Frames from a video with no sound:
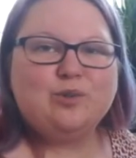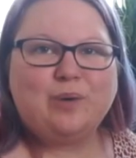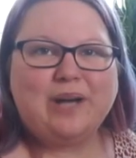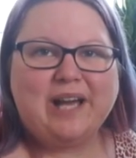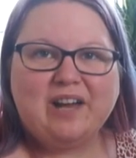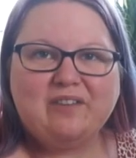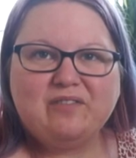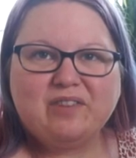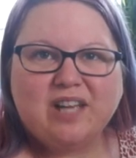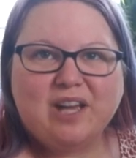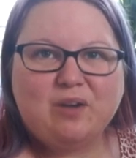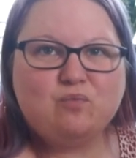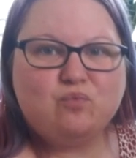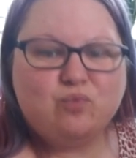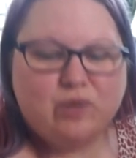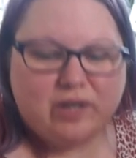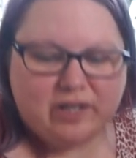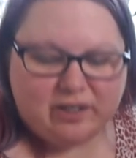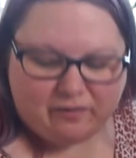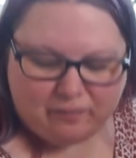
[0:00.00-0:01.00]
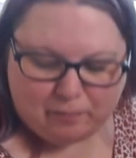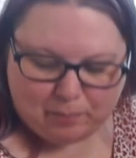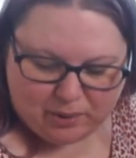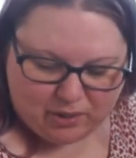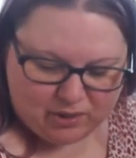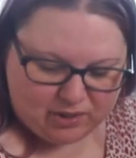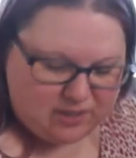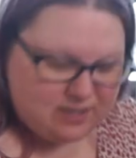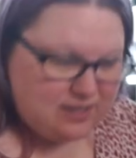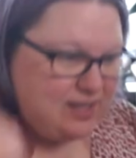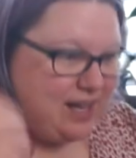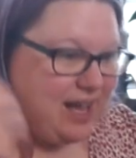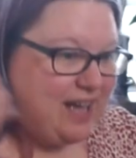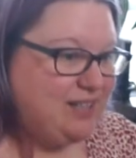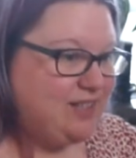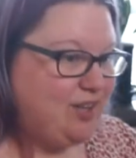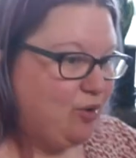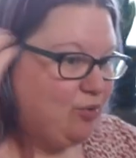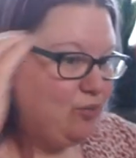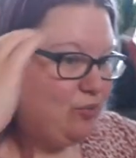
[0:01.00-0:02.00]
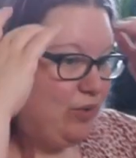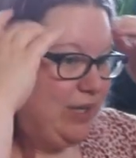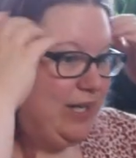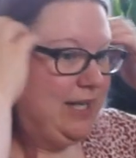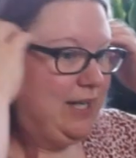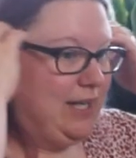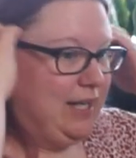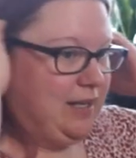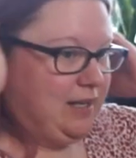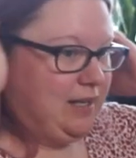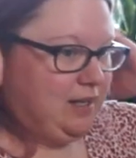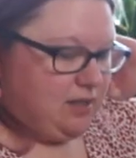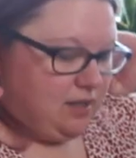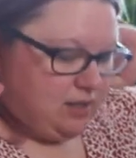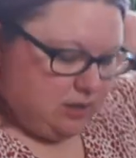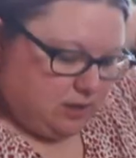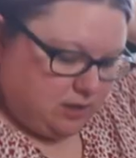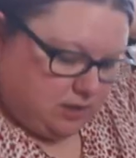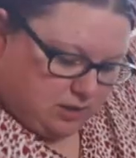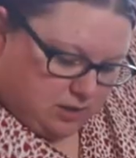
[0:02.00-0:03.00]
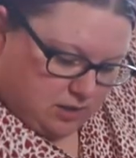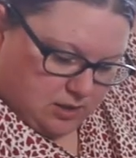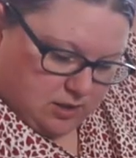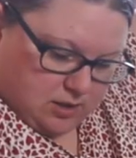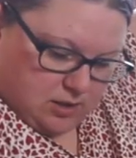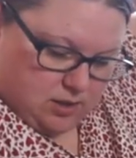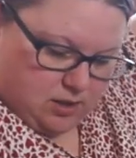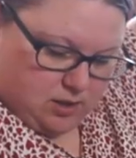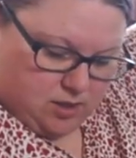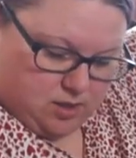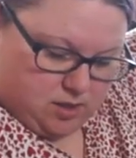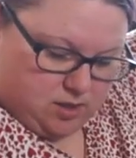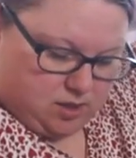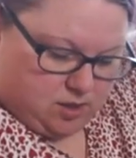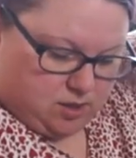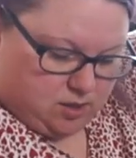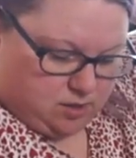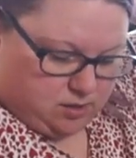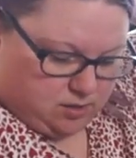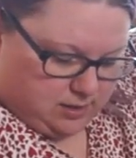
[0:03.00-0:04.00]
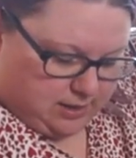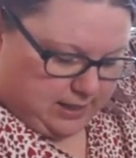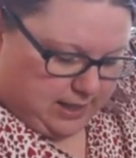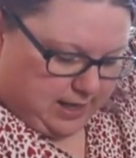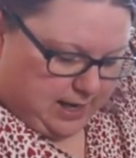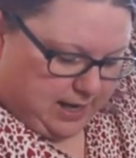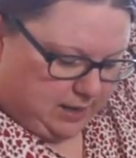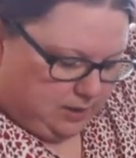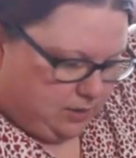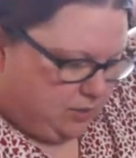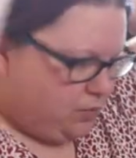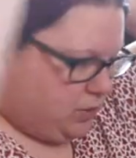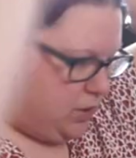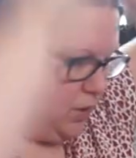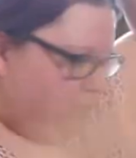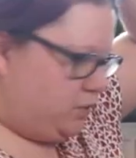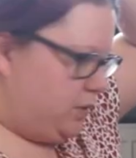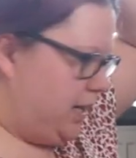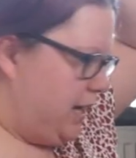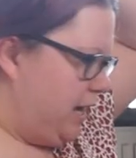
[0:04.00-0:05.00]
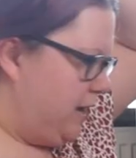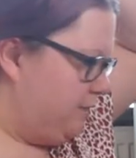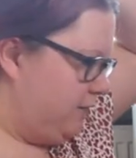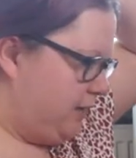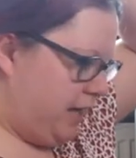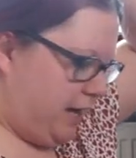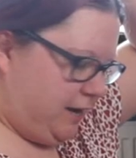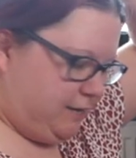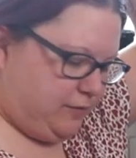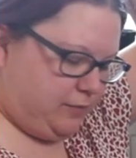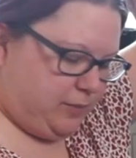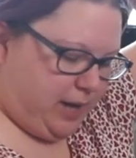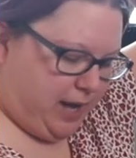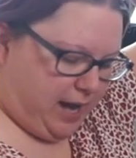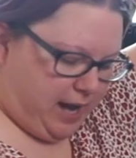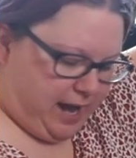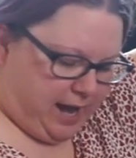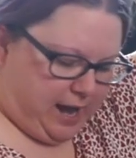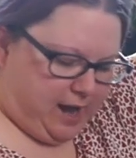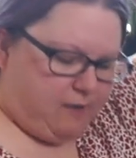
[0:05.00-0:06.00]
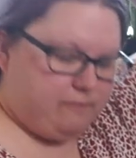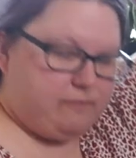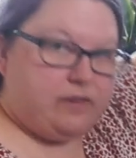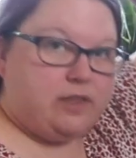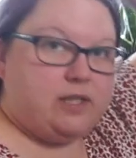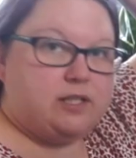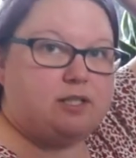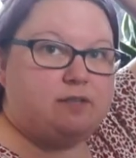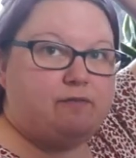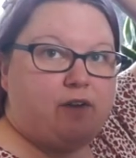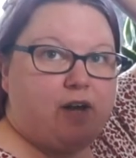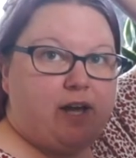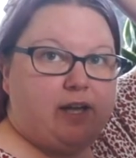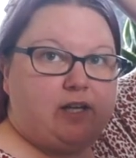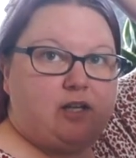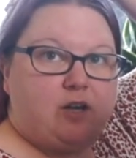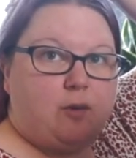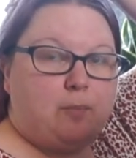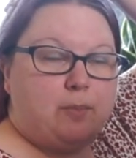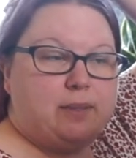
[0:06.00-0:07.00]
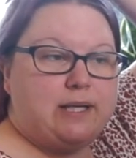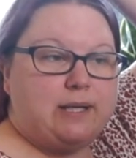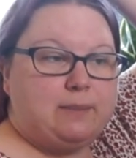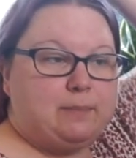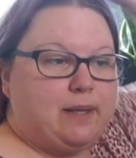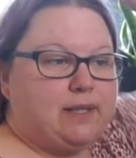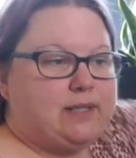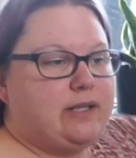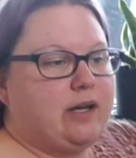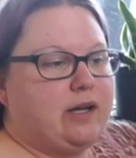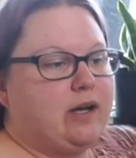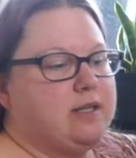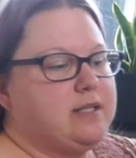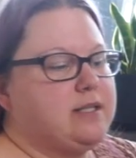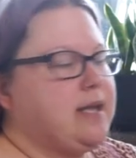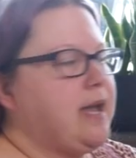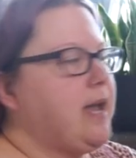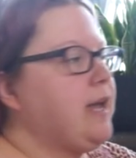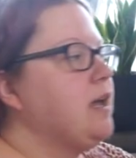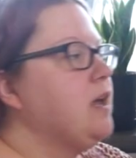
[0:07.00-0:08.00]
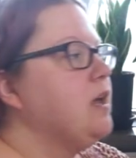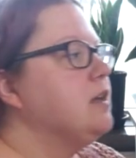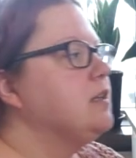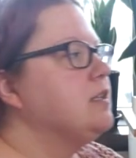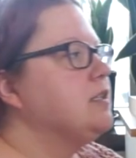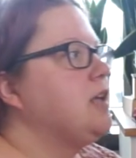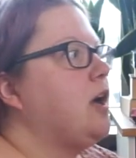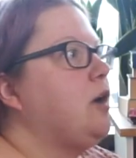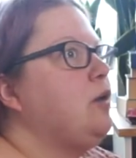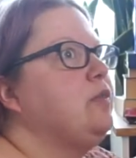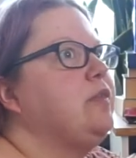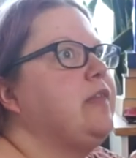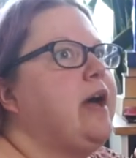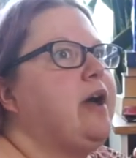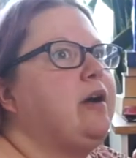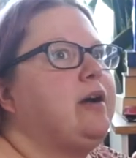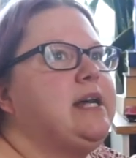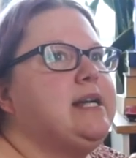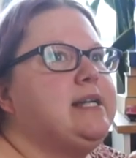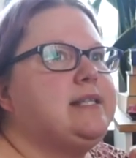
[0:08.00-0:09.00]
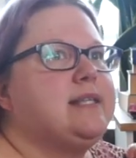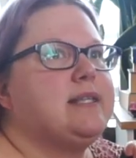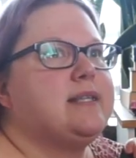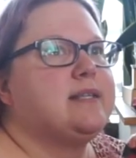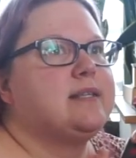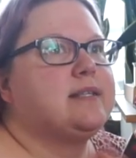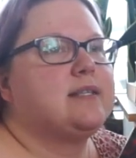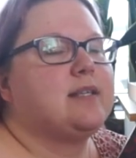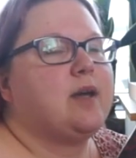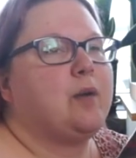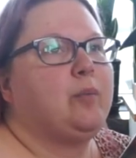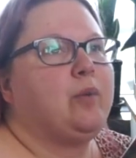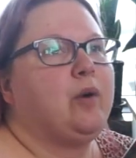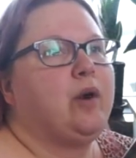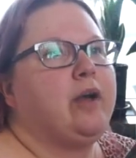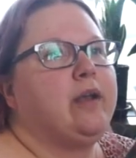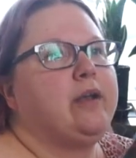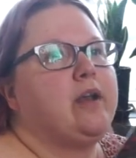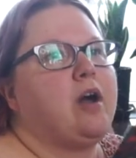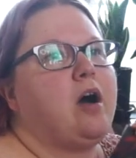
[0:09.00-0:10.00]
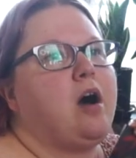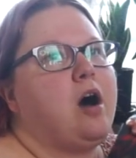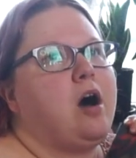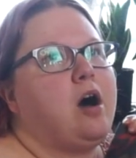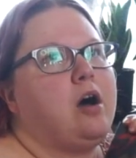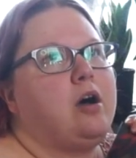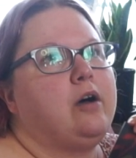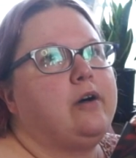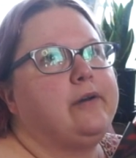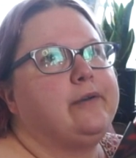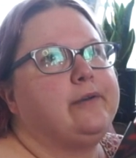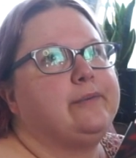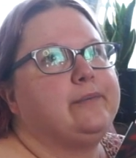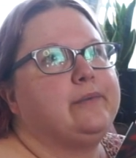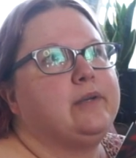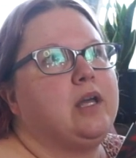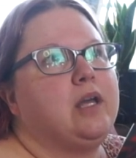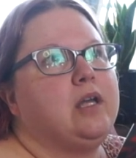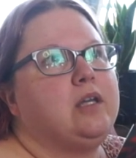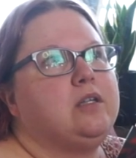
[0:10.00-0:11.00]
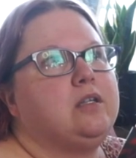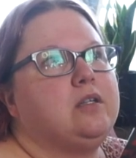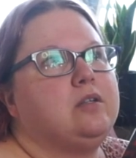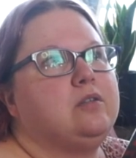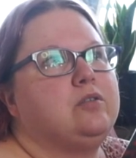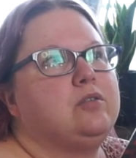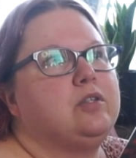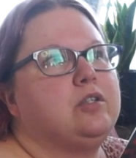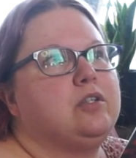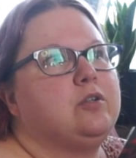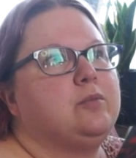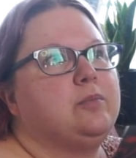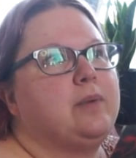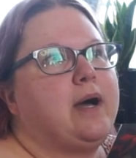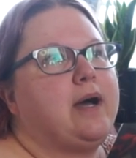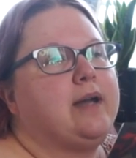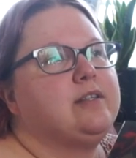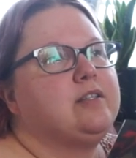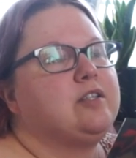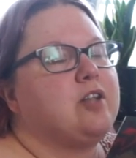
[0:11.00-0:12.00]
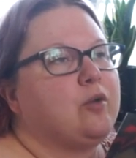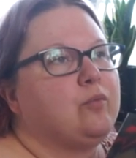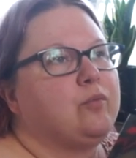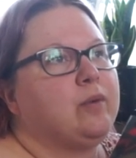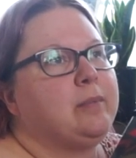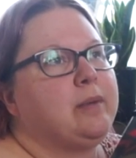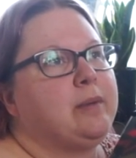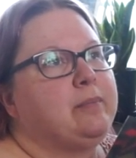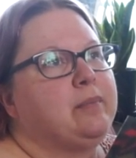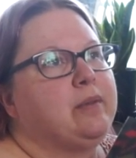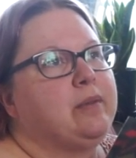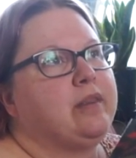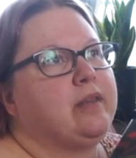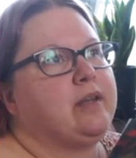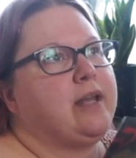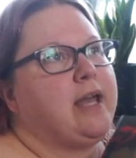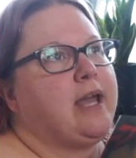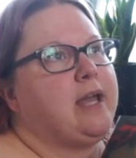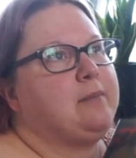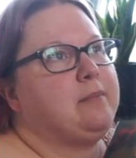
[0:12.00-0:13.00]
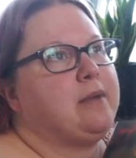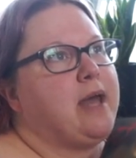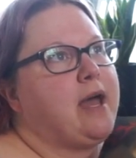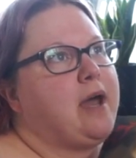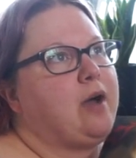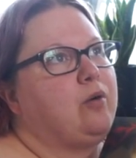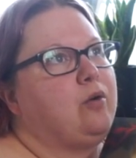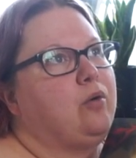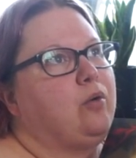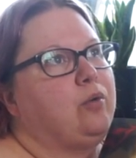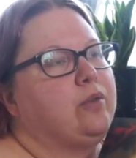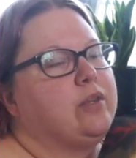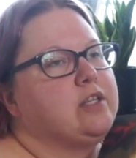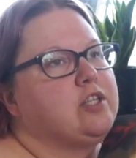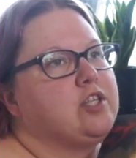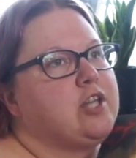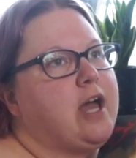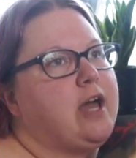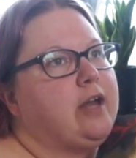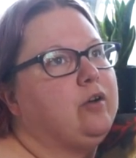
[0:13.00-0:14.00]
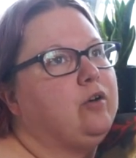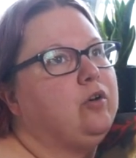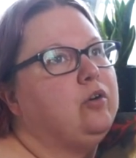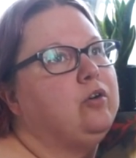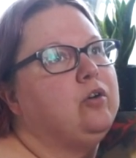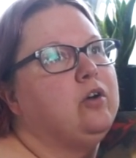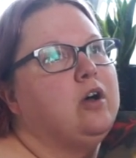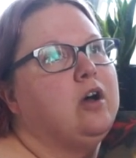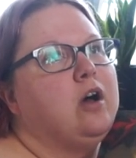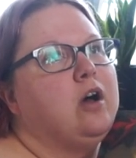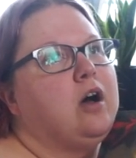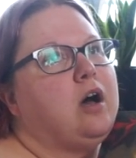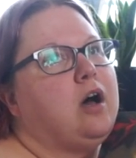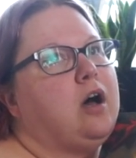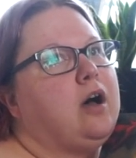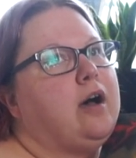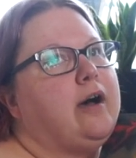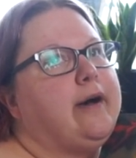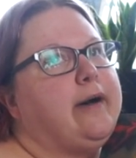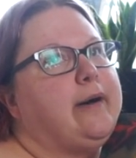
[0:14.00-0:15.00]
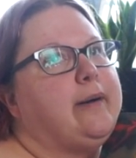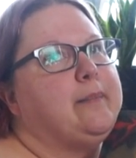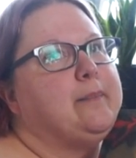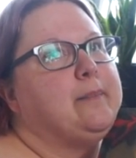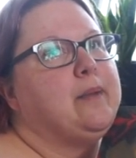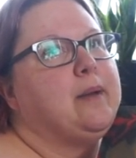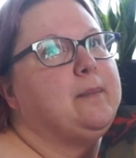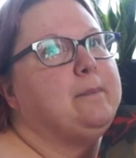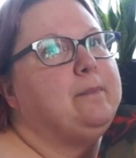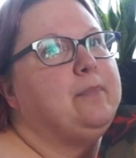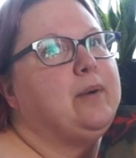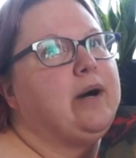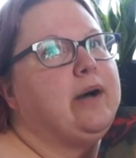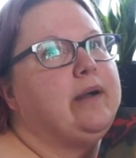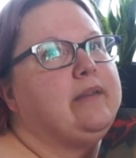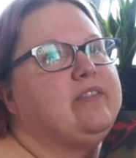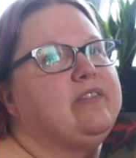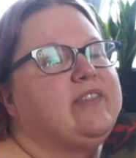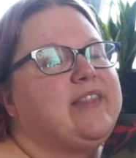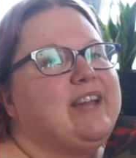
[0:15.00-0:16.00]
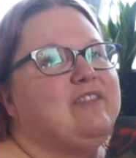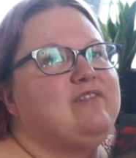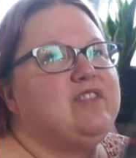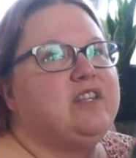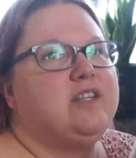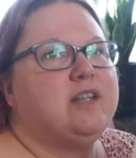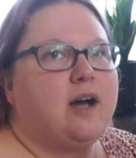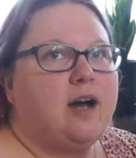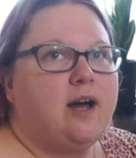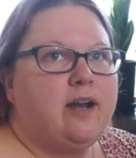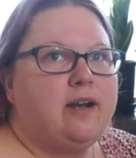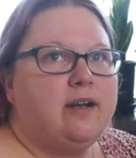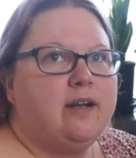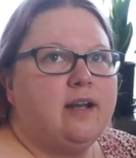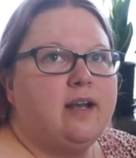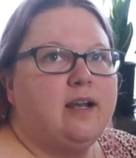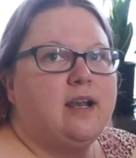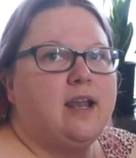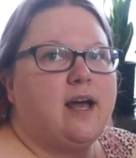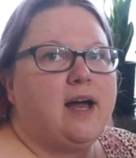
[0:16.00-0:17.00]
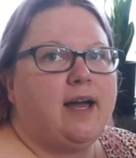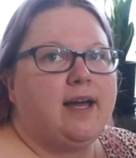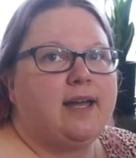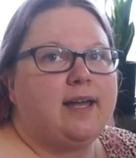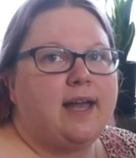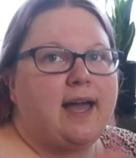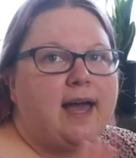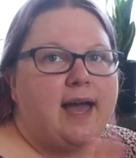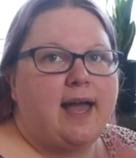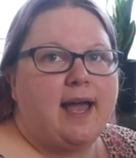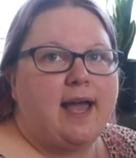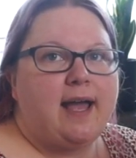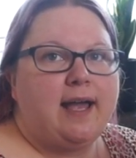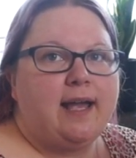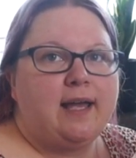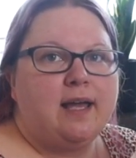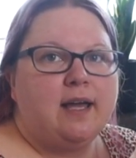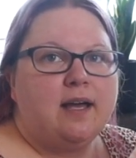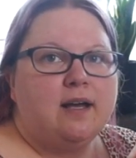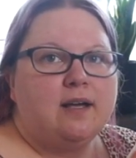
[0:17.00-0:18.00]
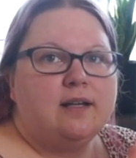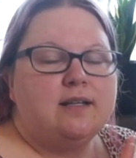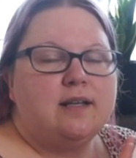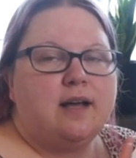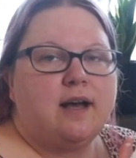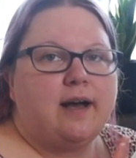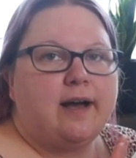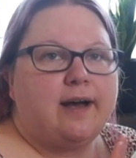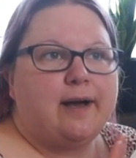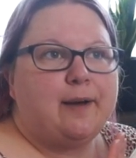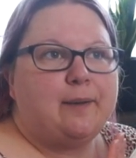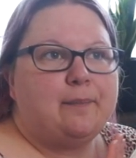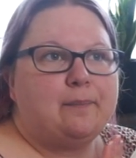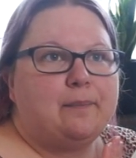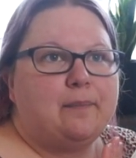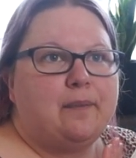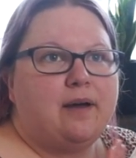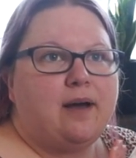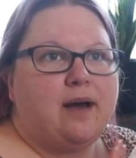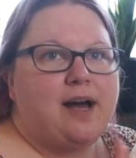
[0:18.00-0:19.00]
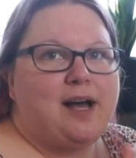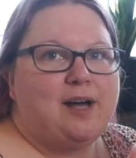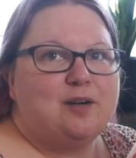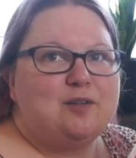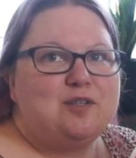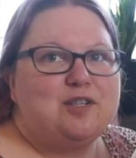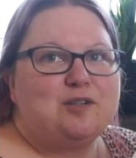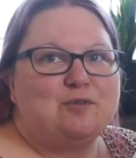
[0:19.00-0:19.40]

I ever get rid of books? I don't really okay what do we have left we have the divine comedy by dante so there is someone on youtube i don't remember the name now or the channel um, but they've done like a um, how to